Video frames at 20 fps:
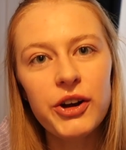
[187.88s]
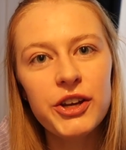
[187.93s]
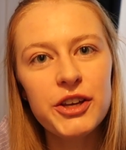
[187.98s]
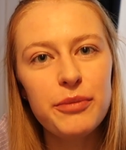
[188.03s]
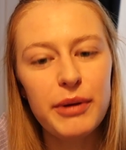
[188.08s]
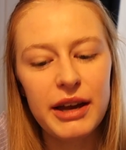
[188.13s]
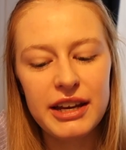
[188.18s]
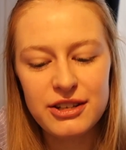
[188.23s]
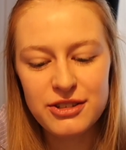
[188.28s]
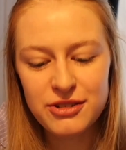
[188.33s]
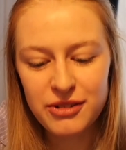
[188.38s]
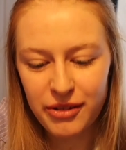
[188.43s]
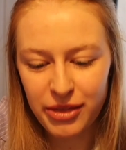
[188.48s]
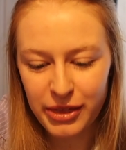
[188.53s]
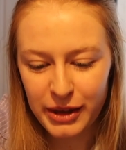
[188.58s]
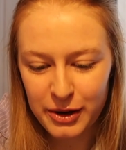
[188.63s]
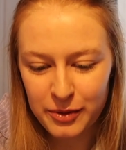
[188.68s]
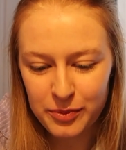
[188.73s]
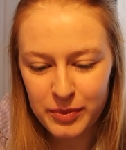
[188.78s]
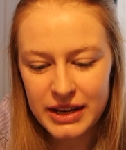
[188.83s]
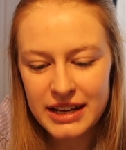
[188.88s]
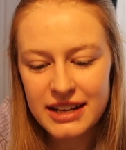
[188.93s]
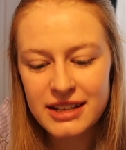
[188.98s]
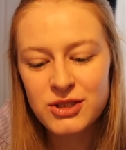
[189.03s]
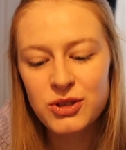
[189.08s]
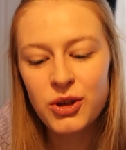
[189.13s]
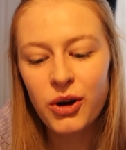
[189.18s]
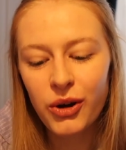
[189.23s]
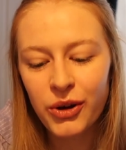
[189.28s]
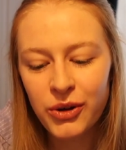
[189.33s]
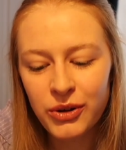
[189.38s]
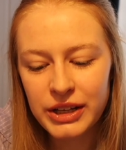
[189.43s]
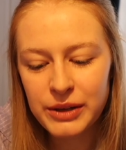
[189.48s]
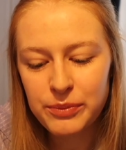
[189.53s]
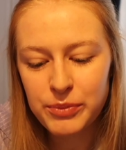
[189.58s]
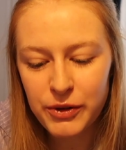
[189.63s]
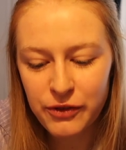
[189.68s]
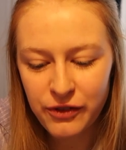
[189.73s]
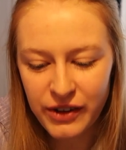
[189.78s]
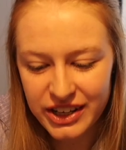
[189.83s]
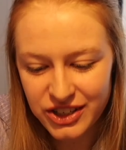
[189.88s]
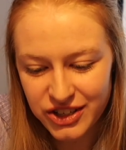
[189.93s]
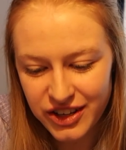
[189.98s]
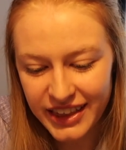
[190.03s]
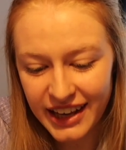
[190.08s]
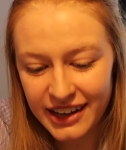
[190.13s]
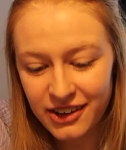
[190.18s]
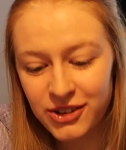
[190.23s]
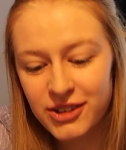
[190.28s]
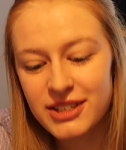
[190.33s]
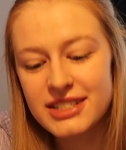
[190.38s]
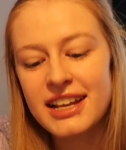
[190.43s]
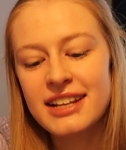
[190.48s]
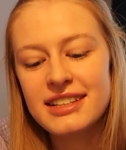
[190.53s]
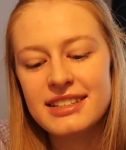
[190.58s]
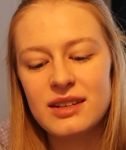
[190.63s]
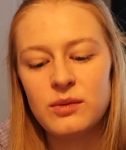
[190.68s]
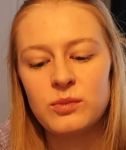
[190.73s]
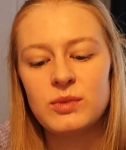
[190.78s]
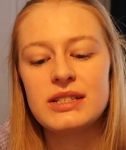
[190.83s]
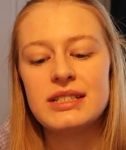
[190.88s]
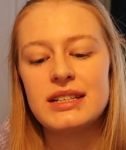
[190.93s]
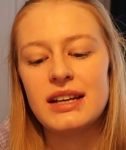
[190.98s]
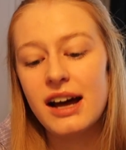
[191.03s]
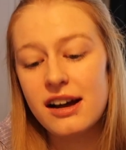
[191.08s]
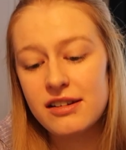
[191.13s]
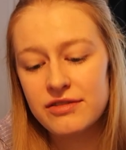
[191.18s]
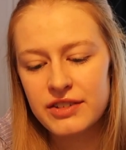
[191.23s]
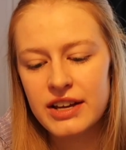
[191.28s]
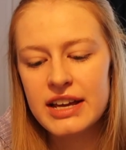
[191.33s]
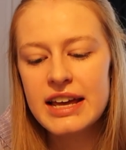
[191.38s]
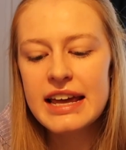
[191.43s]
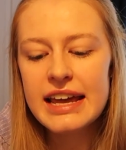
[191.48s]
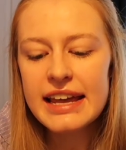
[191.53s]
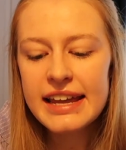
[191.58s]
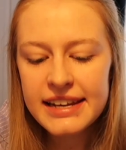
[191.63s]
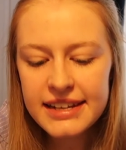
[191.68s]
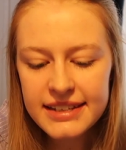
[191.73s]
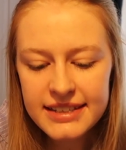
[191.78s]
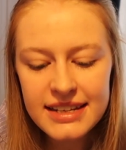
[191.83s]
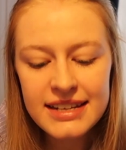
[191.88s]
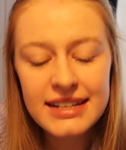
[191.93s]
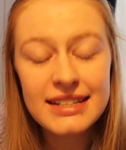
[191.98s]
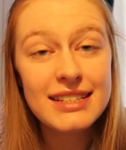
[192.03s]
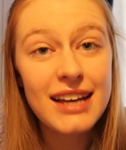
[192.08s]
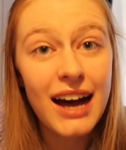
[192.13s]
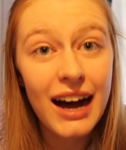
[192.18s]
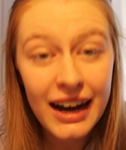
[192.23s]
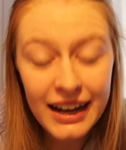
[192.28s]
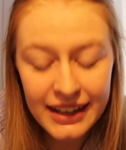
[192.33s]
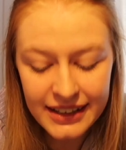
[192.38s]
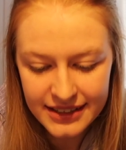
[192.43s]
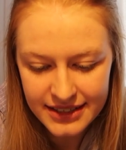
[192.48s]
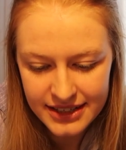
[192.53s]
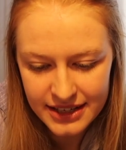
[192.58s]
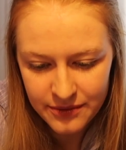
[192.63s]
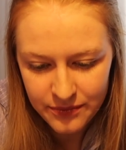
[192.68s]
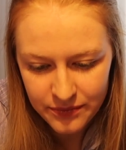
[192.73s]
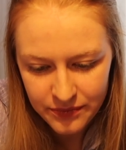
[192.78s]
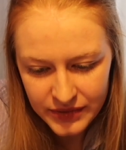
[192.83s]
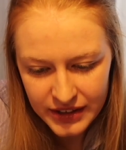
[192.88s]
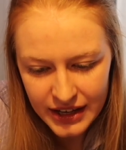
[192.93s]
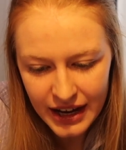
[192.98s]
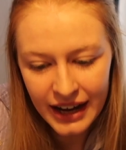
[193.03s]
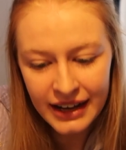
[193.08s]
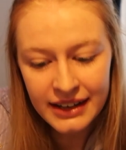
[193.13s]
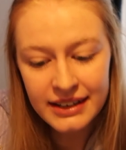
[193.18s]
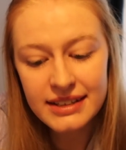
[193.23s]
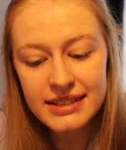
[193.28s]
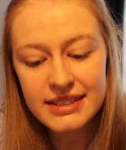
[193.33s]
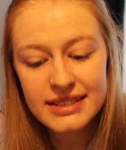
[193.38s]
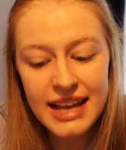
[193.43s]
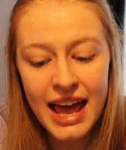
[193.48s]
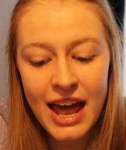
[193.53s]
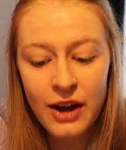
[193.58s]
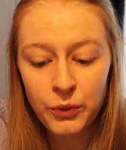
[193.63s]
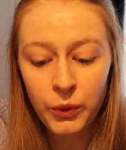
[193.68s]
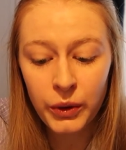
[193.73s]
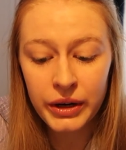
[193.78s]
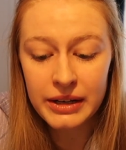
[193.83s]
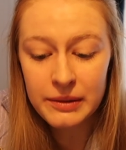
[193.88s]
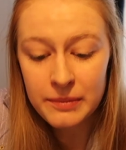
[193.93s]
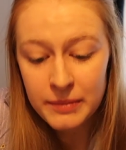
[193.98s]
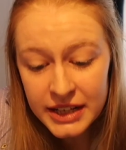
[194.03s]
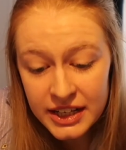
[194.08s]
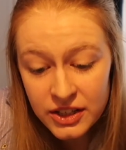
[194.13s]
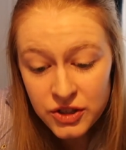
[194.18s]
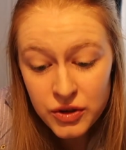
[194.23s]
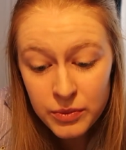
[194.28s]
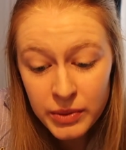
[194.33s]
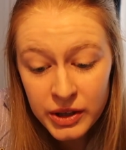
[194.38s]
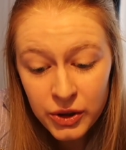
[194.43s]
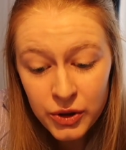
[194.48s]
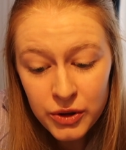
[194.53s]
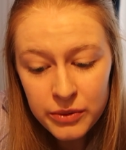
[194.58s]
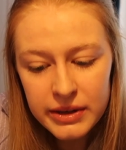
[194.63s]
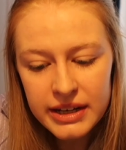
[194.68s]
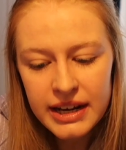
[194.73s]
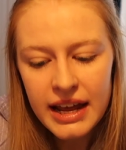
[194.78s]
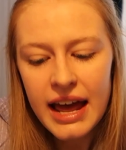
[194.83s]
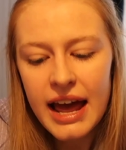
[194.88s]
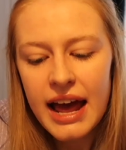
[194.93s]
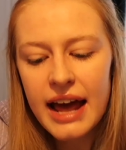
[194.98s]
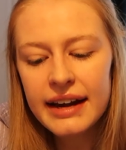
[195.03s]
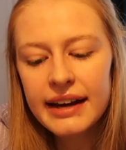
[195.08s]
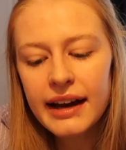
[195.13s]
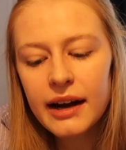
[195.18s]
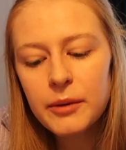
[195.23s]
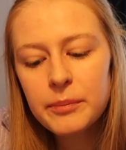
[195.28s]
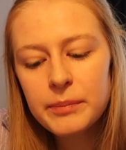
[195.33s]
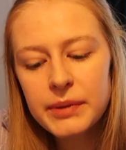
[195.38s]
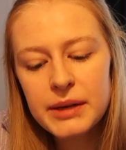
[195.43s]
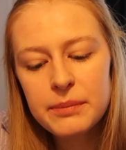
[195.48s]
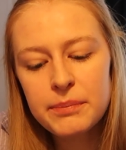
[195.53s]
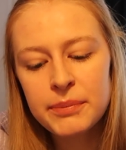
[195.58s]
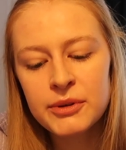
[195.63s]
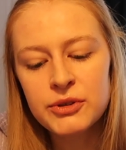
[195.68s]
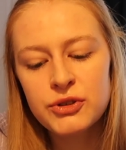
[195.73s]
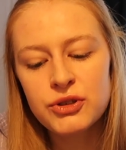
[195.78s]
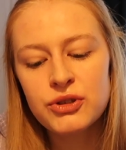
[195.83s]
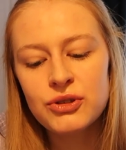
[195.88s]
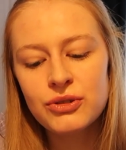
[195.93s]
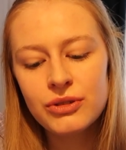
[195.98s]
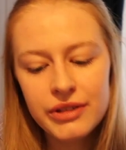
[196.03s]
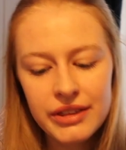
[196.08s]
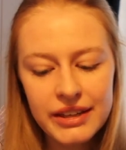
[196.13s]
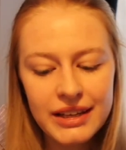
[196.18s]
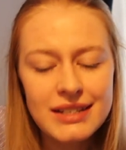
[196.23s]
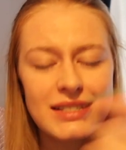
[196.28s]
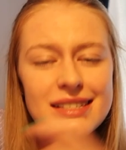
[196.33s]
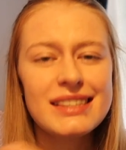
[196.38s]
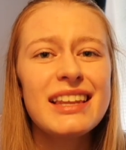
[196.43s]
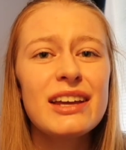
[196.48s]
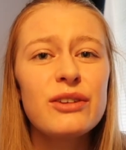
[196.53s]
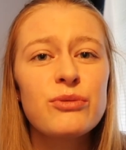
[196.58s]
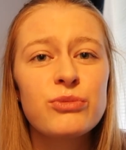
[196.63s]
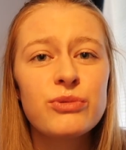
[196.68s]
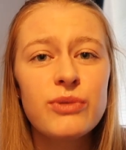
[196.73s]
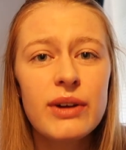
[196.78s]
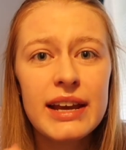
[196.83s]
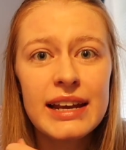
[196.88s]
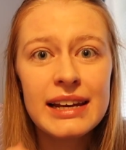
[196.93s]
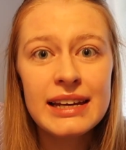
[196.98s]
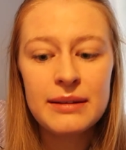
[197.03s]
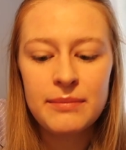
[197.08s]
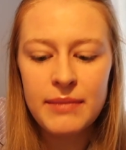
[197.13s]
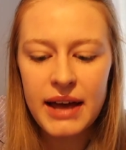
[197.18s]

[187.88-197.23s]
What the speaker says: Occupational therapy is the only profession that looks at someone's life in its entirety, understand what it means to be human, and help people to do things that really